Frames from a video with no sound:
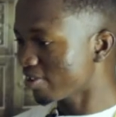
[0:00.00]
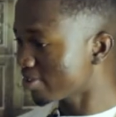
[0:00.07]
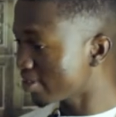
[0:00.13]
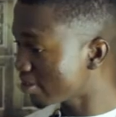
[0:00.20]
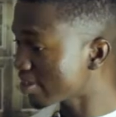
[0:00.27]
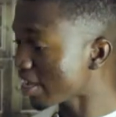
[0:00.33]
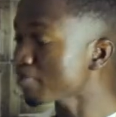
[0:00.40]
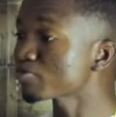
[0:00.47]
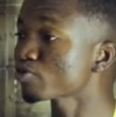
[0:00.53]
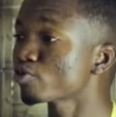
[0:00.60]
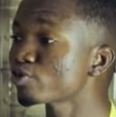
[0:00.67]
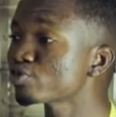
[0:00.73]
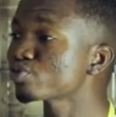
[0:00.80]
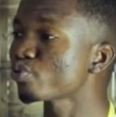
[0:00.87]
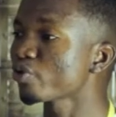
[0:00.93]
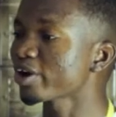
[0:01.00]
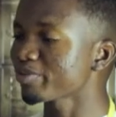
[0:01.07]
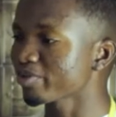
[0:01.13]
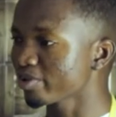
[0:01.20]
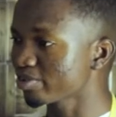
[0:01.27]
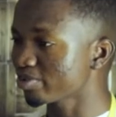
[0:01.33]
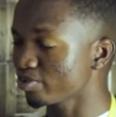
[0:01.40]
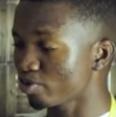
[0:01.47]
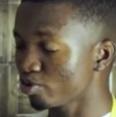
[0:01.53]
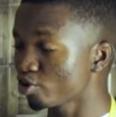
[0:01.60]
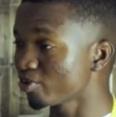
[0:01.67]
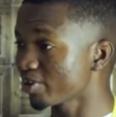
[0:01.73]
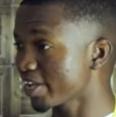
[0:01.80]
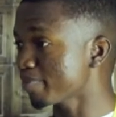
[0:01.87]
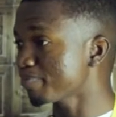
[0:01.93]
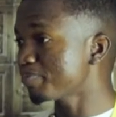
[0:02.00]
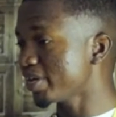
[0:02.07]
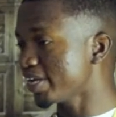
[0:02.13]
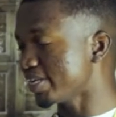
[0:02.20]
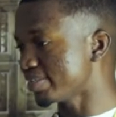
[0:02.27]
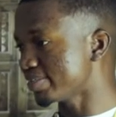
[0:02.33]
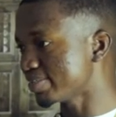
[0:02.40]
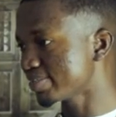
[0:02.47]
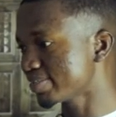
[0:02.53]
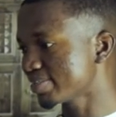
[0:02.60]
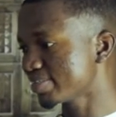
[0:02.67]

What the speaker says: and you just have to go to work because you're going to get paid,